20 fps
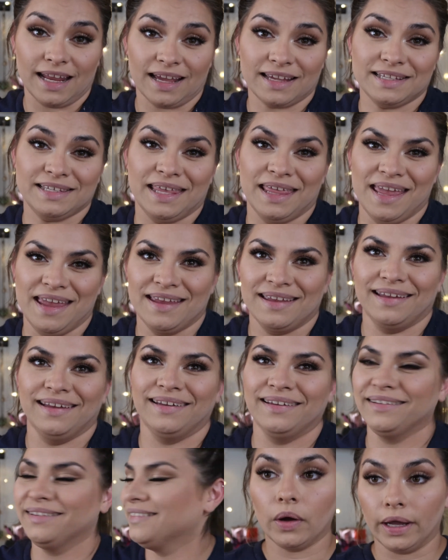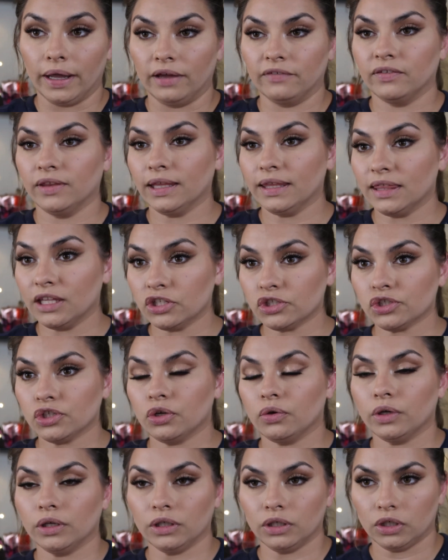next thing. okay, I feel like things are
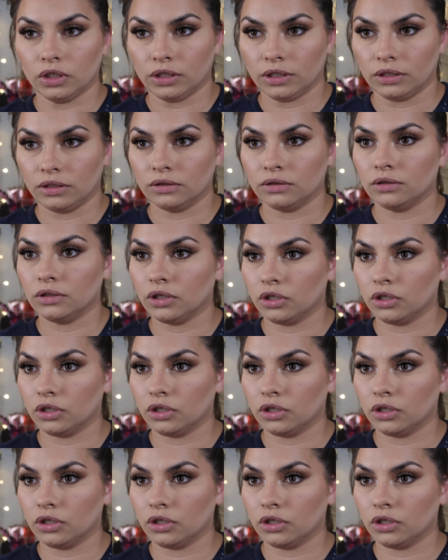going good.